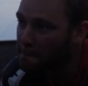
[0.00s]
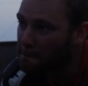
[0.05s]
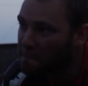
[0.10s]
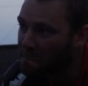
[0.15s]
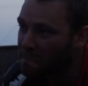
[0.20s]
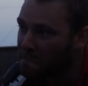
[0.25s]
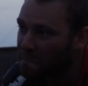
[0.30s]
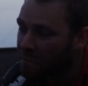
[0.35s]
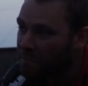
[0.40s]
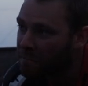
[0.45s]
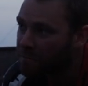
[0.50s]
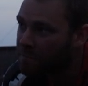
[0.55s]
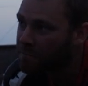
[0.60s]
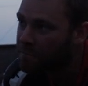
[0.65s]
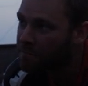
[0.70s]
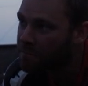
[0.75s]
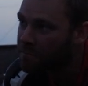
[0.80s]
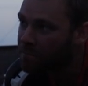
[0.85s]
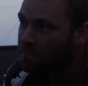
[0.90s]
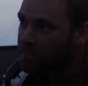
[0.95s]

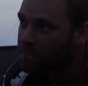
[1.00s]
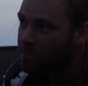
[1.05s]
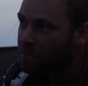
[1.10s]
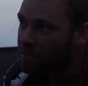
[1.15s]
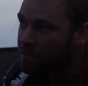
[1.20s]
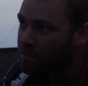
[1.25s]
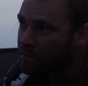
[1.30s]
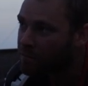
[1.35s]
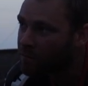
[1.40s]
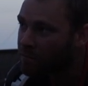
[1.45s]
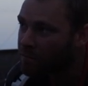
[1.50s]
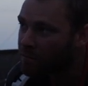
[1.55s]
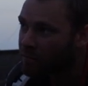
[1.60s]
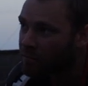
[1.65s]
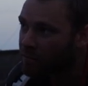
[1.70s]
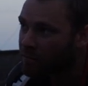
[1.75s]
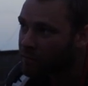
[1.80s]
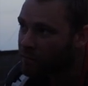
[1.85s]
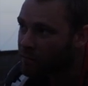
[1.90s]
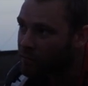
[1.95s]

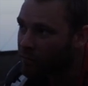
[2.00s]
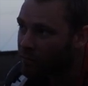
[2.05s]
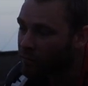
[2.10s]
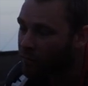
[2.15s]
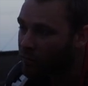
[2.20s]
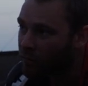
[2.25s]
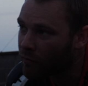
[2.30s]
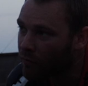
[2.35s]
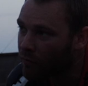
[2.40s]
No words are spoken by the person on screen.